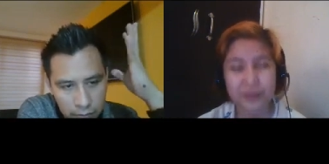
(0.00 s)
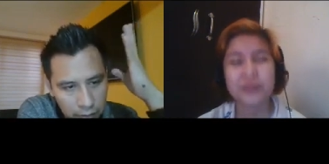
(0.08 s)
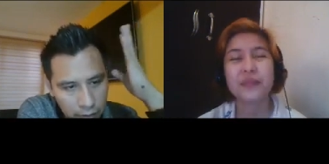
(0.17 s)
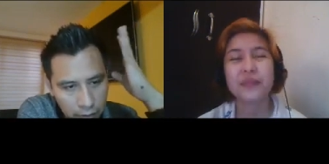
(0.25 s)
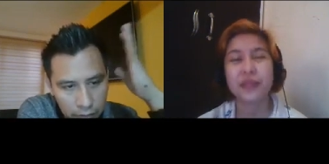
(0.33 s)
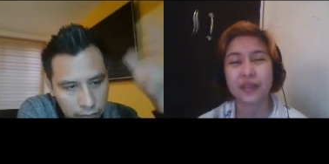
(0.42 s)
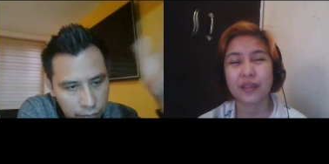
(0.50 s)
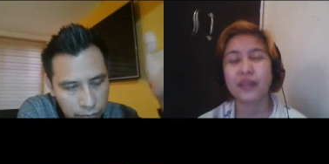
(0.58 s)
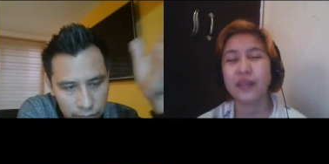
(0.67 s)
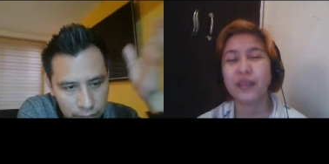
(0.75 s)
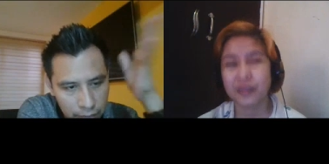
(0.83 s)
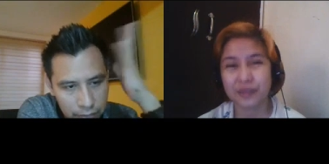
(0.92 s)
Speaker 1: go to
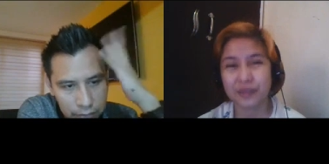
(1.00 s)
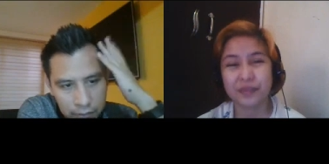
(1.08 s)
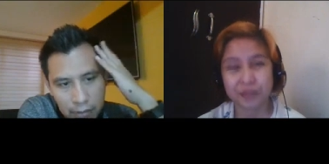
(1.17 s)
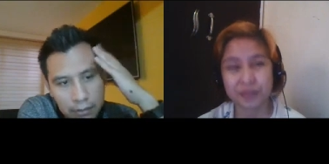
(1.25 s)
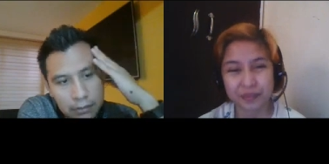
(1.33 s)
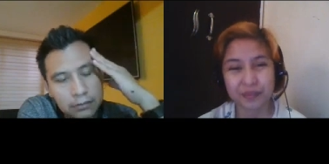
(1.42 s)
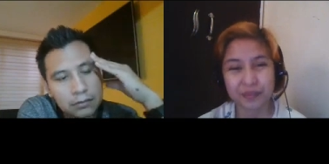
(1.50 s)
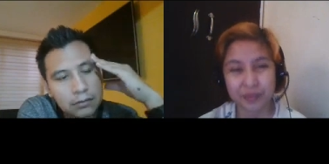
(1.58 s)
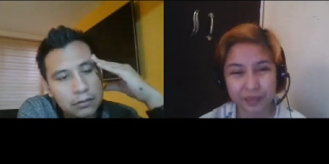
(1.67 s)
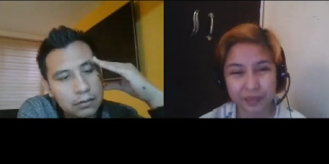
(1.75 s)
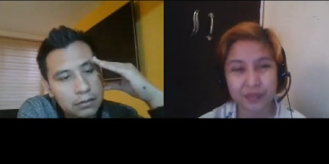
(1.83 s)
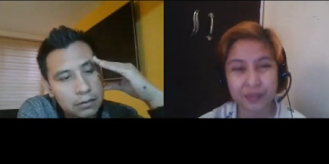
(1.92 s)
a restaurant
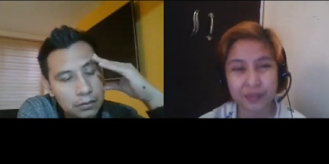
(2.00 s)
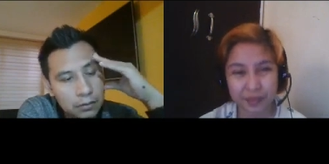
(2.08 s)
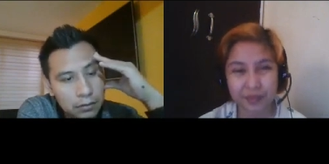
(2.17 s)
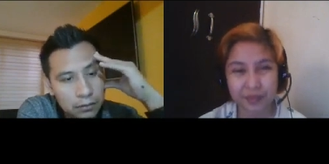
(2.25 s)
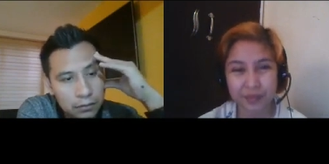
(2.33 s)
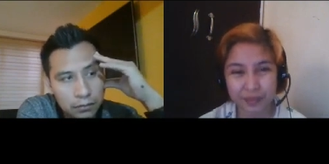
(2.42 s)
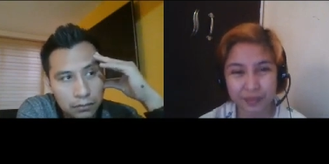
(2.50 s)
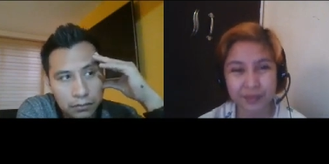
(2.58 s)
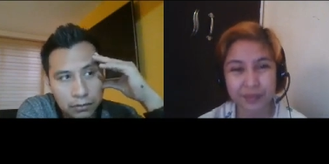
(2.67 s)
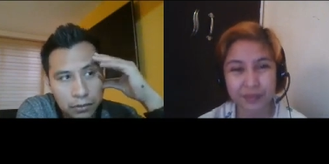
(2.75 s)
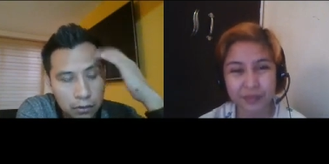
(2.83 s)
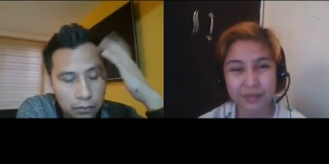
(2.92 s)
mm-hmm.
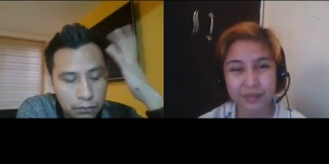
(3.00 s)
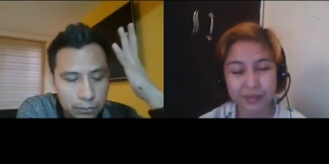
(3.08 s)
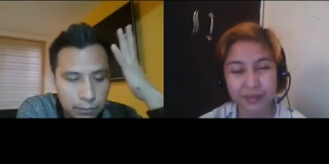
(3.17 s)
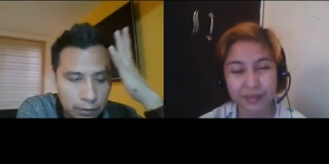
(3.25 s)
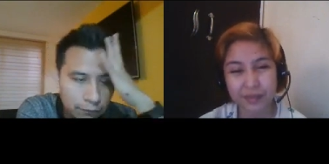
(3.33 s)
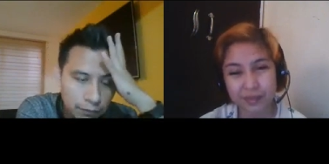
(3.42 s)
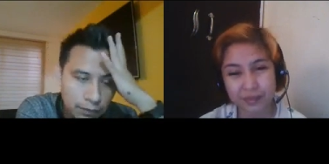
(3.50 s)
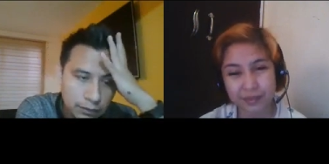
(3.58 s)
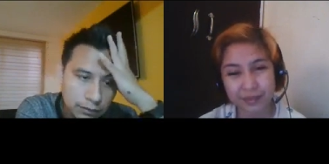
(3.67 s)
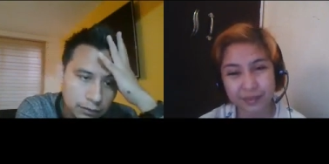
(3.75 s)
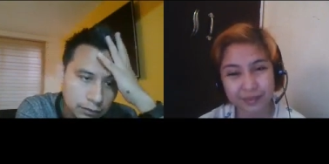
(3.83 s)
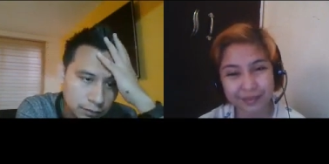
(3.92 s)
or go with my
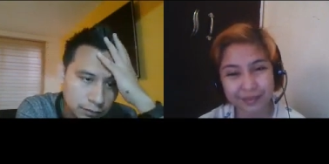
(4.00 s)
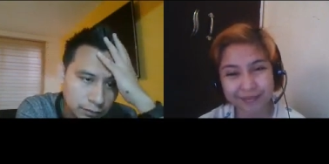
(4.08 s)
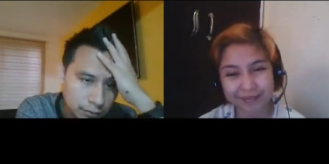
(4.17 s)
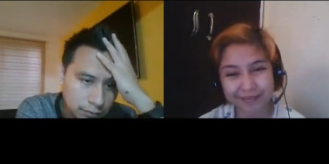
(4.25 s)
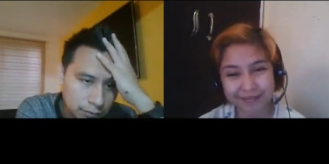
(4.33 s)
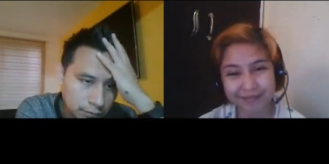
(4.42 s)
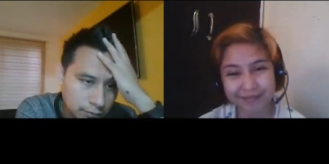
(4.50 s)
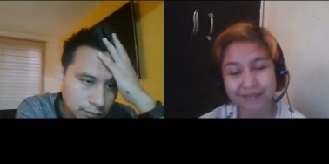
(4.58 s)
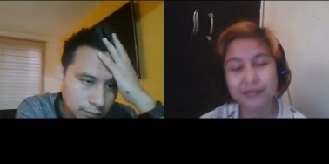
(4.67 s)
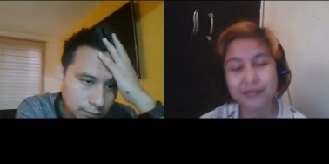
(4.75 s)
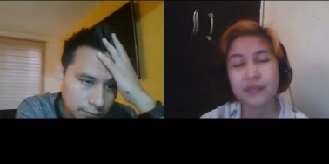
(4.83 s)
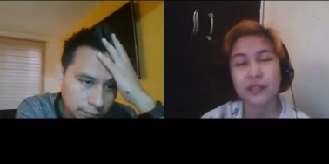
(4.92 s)
friends.
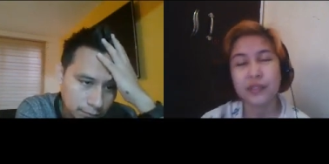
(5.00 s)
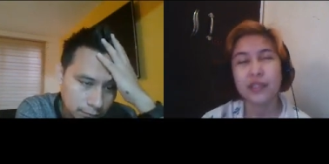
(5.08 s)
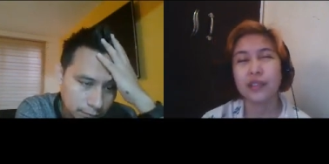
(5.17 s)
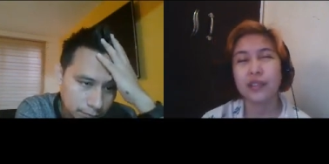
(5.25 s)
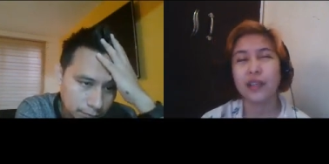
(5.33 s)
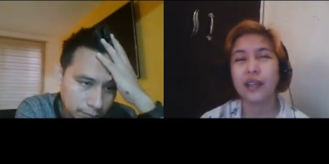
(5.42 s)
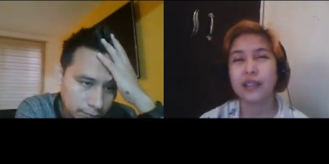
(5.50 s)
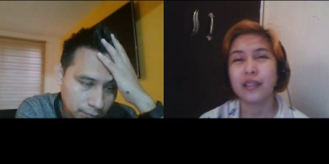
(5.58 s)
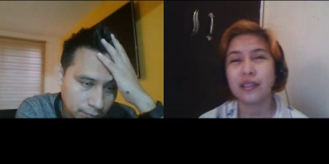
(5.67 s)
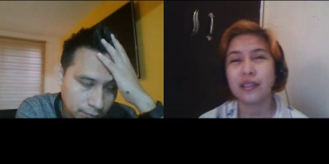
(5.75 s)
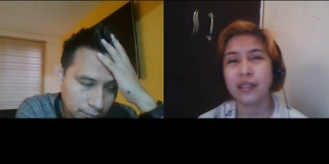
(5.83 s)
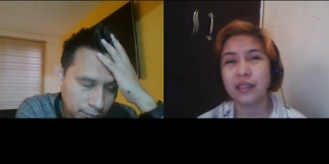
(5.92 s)
Speaker 2: I
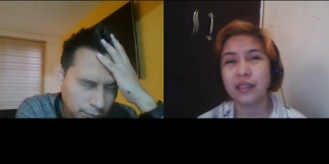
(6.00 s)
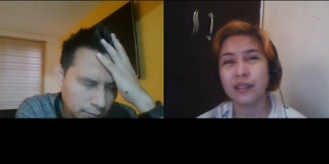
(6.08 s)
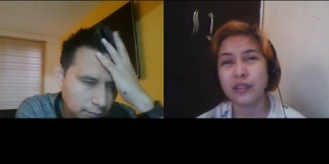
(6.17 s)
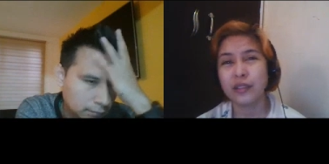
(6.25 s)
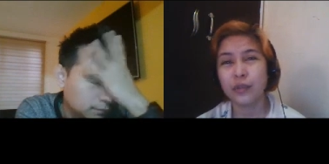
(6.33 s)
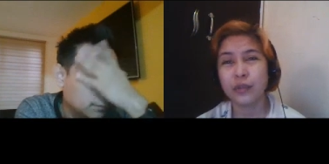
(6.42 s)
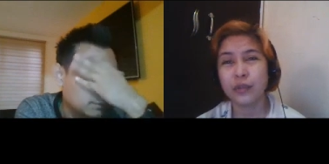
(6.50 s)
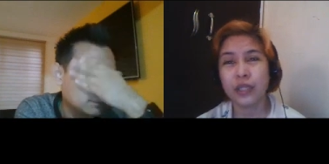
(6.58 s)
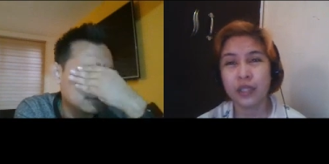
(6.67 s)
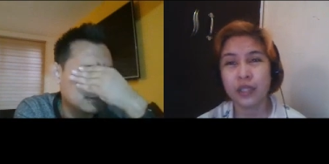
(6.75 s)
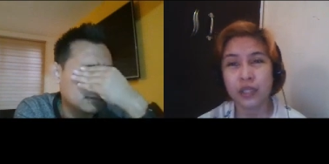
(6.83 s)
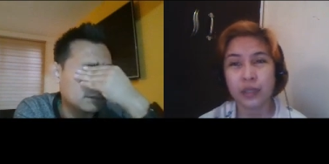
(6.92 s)
see. So it really
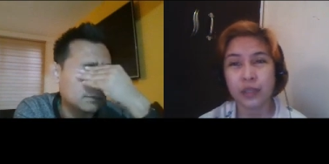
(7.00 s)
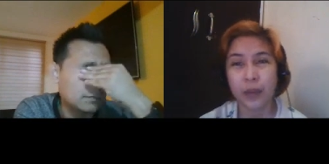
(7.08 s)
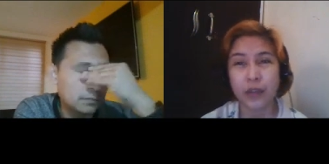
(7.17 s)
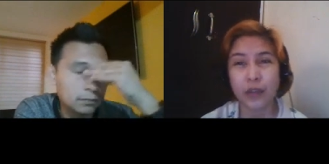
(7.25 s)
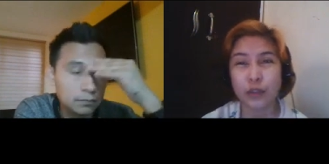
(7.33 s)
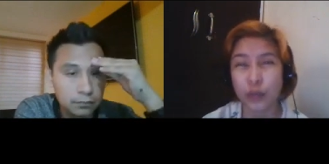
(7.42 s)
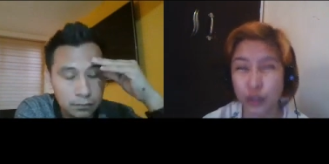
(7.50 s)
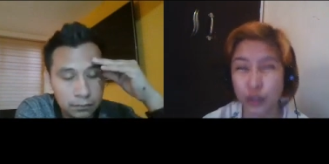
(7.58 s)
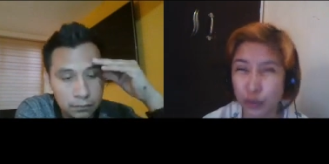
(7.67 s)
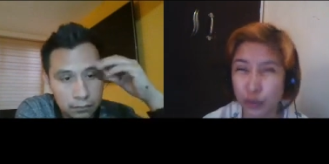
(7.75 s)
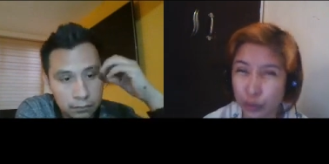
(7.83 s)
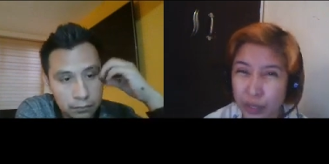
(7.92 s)
does depend on what you
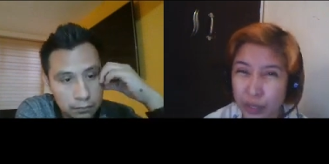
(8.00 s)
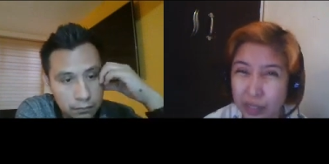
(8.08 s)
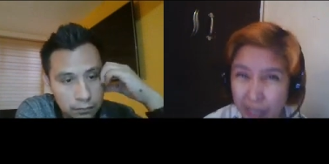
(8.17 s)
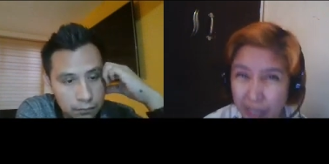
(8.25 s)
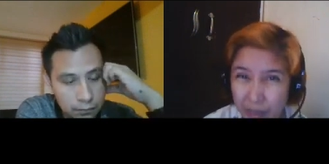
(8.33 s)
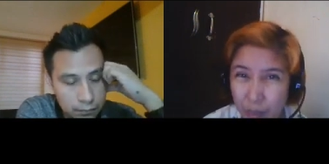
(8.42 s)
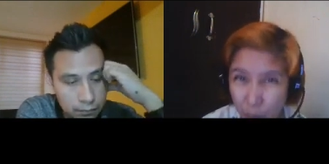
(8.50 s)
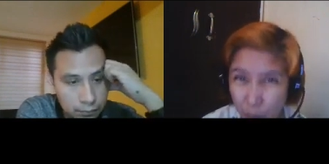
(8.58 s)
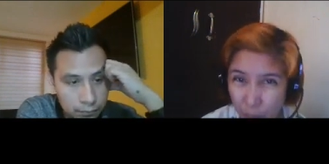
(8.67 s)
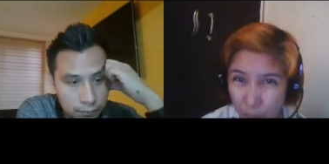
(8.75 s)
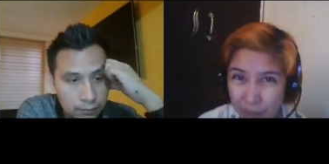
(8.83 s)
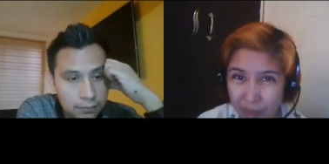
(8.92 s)
feel at the
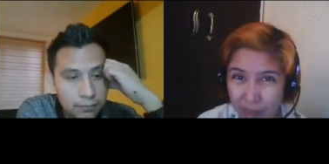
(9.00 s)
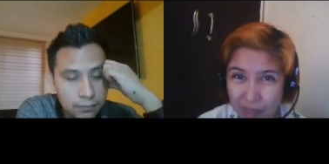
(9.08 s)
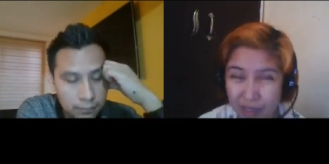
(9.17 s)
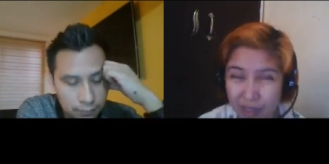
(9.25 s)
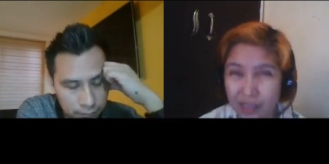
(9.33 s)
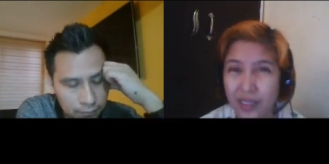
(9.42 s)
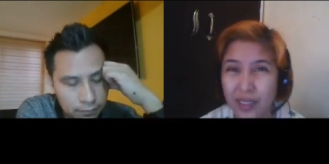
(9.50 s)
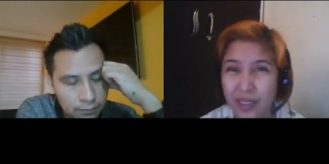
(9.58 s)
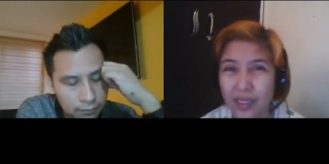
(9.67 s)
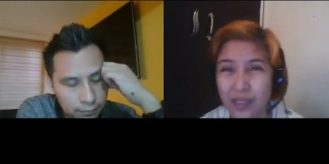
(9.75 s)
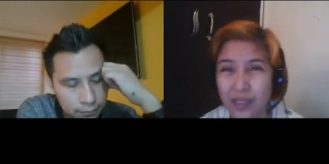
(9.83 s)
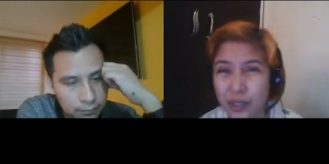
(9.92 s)
moment
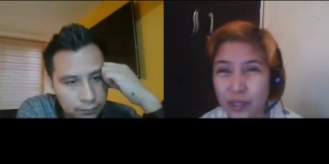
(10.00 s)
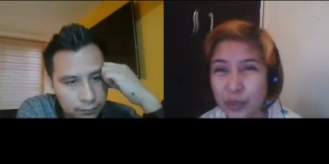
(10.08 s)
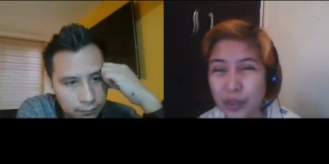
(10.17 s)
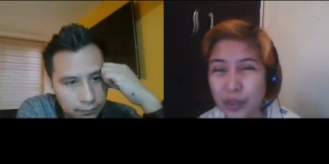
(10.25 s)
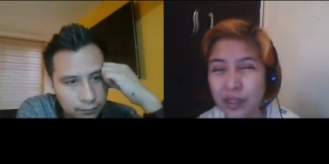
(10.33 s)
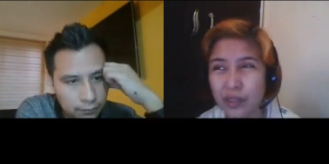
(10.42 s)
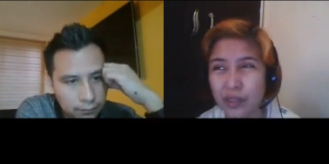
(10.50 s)
mm-hmm. doing.